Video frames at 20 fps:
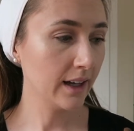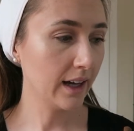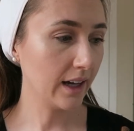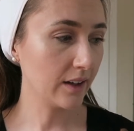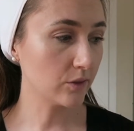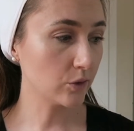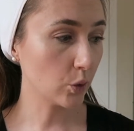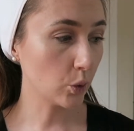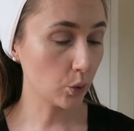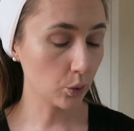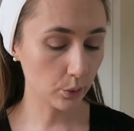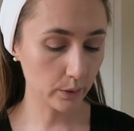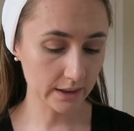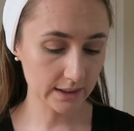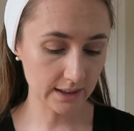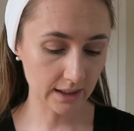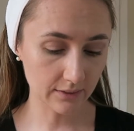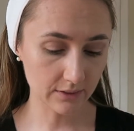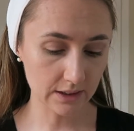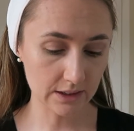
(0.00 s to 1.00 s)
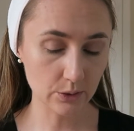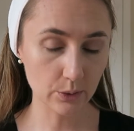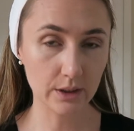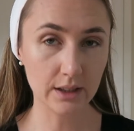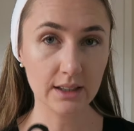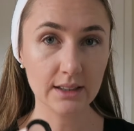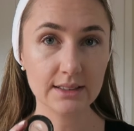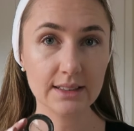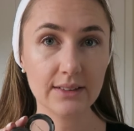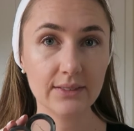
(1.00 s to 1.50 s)
I've always loved this
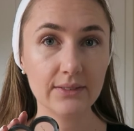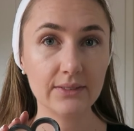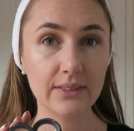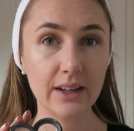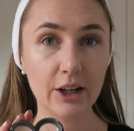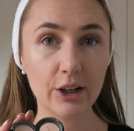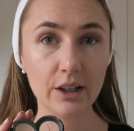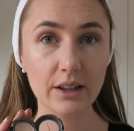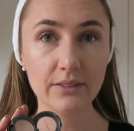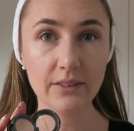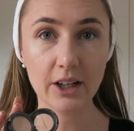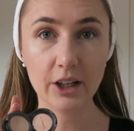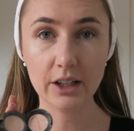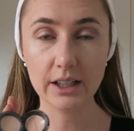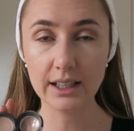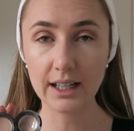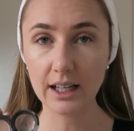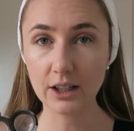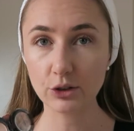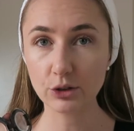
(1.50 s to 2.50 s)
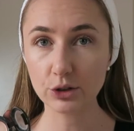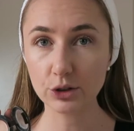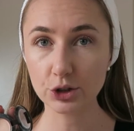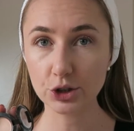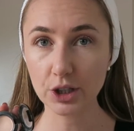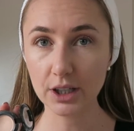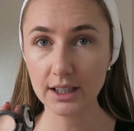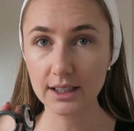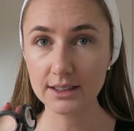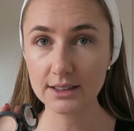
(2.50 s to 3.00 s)
one. It's a very natural
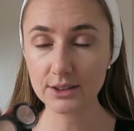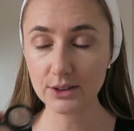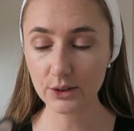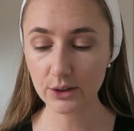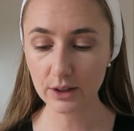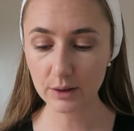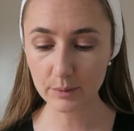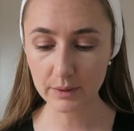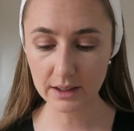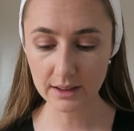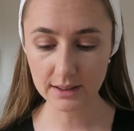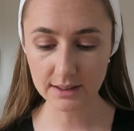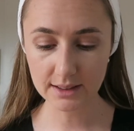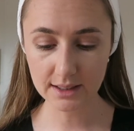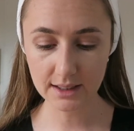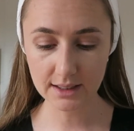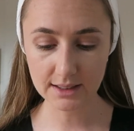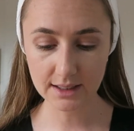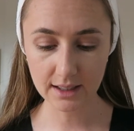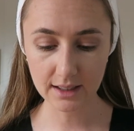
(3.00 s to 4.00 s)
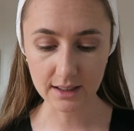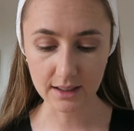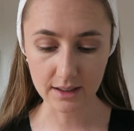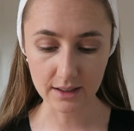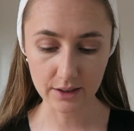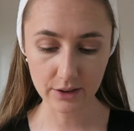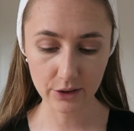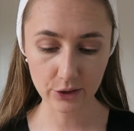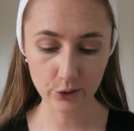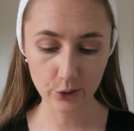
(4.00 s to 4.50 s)
shade, so I mean, this is
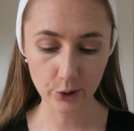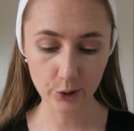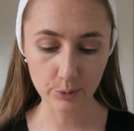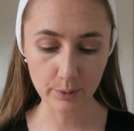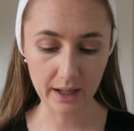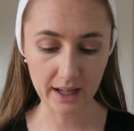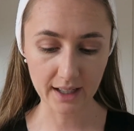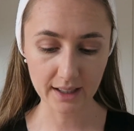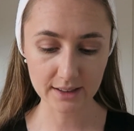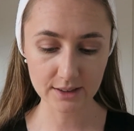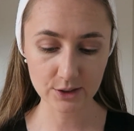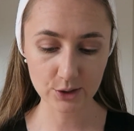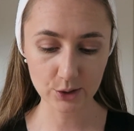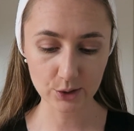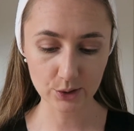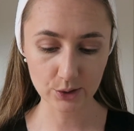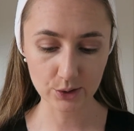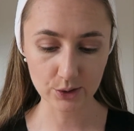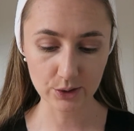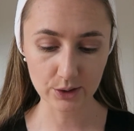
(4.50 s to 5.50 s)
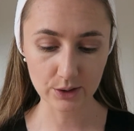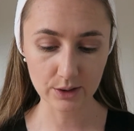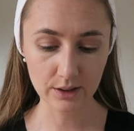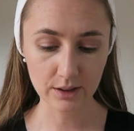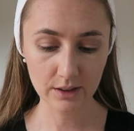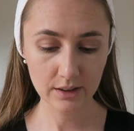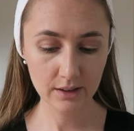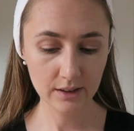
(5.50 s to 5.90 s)
a throwback to